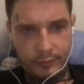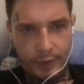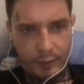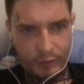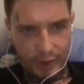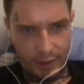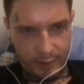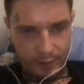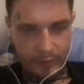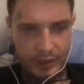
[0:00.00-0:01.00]
I'm trying to
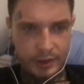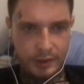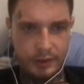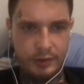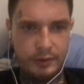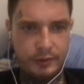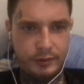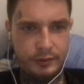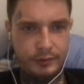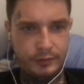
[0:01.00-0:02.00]
be patient.
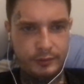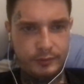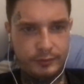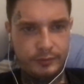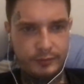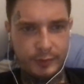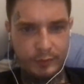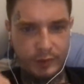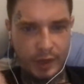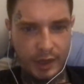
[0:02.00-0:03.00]
I'm
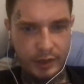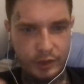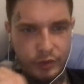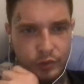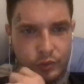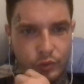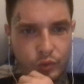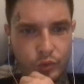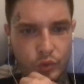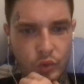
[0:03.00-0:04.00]
trying to